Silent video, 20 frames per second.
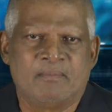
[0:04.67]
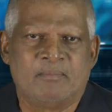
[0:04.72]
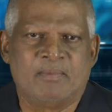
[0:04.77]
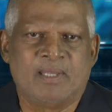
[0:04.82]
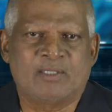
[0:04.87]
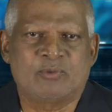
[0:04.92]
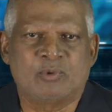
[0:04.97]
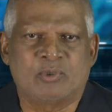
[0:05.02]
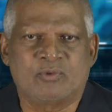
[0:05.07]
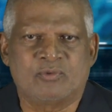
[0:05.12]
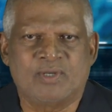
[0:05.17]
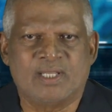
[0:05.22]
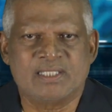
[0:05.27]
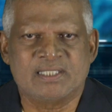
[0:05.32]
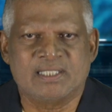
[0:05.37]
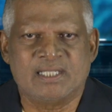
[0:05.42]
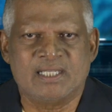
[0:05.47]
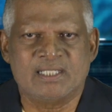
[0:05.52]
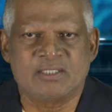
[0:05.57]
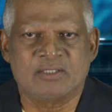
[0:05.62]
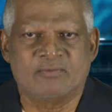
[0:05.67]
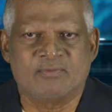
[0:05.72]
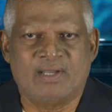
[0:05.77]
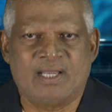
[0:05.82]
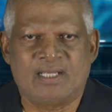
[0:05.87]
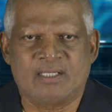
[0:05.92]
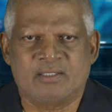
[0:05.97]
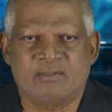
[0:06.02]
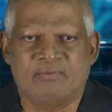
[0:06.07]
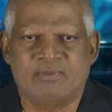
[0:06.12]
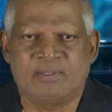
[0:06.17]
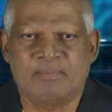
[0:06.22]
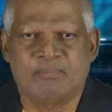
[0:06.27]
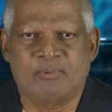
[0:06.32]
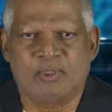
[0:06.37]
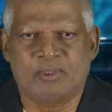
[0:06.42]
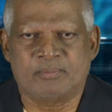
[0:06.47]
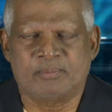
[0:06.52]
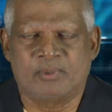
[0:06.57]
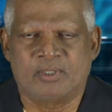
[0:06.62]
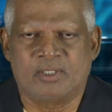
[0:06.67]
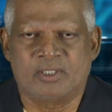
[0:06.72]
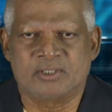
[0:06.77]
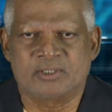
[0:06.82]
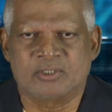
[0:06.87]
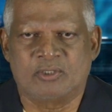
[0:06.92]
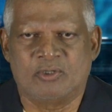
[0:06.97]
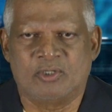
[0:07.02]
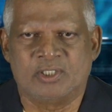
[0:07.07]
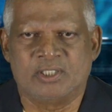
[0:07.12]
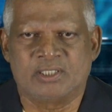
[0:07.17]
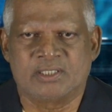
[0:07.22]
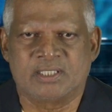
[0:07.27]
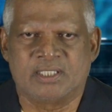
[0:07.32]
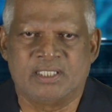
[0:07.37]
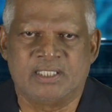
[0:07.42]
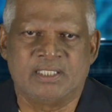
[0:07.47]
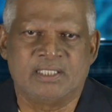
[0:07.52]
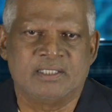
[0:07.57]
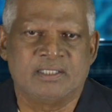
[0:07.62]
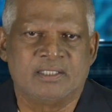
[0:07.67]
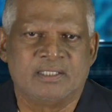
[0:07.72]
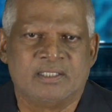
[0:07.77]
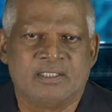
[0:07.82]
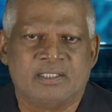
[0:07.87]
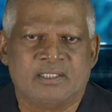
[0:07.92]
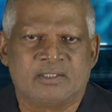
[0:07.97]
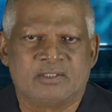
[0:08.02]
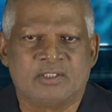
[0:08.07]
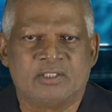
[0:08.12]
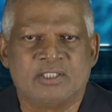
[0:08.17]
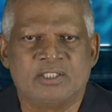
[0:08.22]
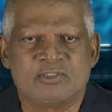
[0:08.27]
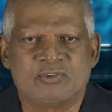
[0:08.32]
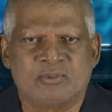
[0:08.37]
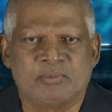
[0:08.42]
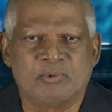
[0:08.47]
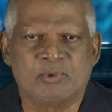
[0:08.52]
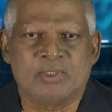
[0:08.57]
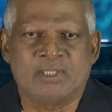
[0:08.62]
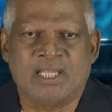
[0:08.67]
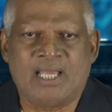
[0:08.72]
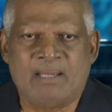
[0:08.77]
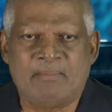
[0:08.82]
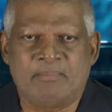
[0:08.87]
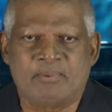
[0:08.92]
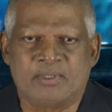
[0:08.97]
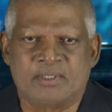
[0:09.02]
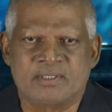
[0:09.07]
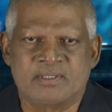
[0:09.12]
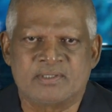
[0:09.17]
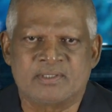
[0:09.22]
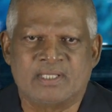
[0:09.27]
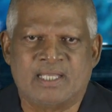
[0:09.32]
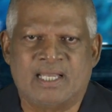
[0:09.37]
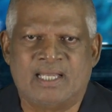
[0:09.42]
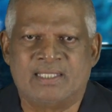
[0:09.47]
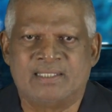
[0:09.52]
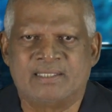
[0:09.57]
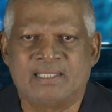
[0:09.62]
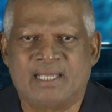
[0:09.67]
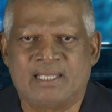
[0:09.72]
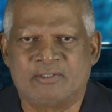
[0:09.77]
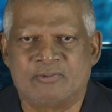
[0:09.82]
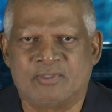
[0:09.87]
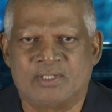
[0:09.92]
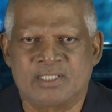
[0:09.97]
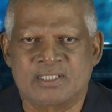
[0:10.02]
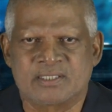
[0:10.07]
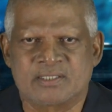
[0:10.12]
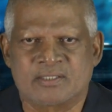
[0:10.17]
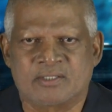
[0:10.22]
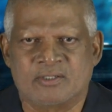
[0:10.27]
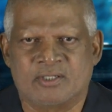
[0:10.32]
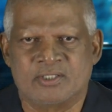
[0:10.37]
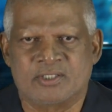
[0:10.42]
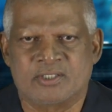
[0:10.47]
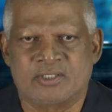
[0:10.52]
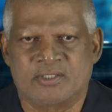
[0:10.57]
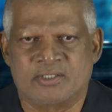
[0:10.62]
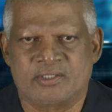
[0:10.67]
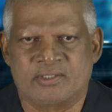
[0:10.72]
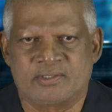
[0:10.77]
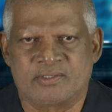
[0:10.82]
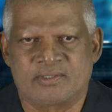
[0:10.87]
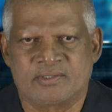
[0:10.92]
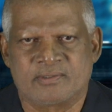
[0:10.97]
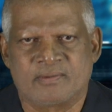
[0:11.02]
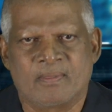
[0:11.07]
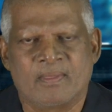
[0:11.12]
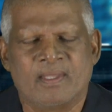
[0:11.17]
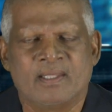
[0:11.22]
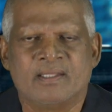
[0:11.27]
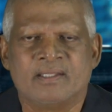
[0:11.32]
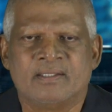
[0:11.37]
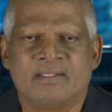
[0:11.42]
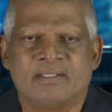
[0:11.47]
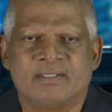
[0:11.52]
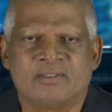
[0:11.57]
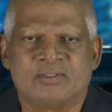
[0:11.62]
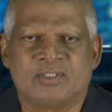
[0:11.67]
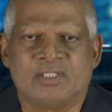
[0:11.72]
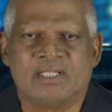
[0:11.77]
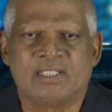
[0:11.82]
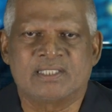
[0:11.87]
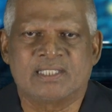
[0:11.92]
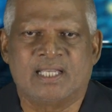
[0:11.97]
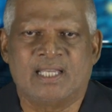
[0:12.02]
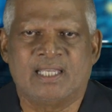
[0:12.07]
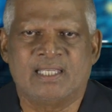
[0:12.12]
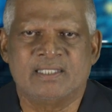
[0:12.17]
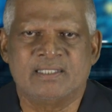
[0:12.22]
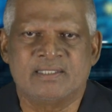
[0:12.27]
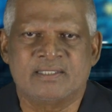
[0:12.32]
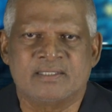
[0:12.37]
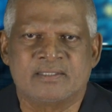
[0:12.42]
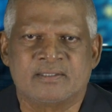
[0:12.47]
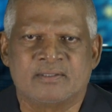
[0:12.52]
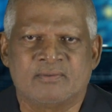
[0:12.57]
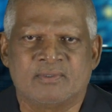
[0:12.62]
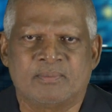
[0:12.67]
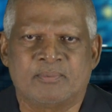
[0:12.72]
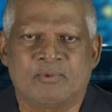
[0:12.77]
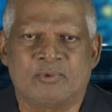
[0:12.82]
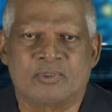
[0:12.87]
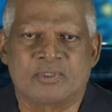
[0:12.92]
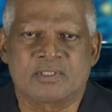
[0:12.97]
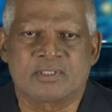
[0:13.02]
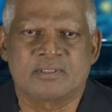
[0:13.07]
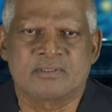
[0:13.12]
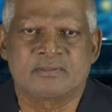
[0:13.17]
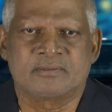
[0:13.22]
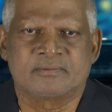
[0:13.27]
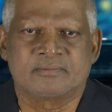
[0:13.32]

met with residents of Anchorville, Port Mourant earlier today to distribute hampers and address concerns. Julissa Hines reports.